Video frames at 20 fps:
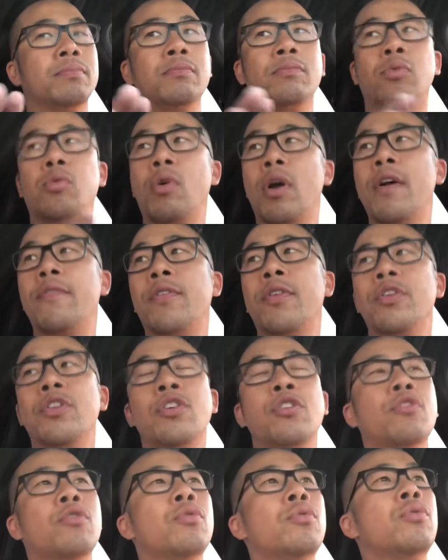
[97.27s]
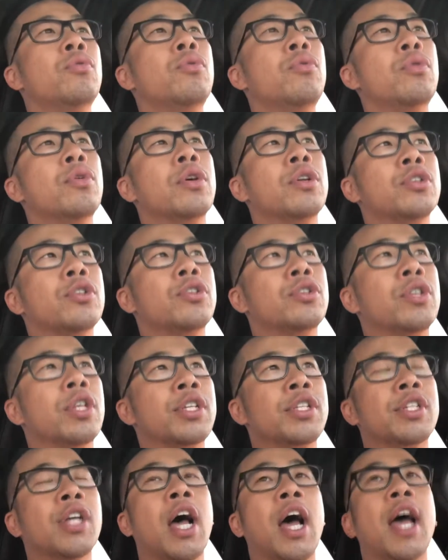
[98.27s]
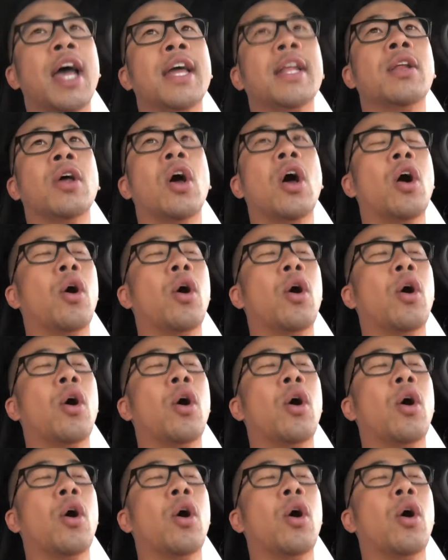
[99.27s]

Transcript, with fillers: whoever you decide,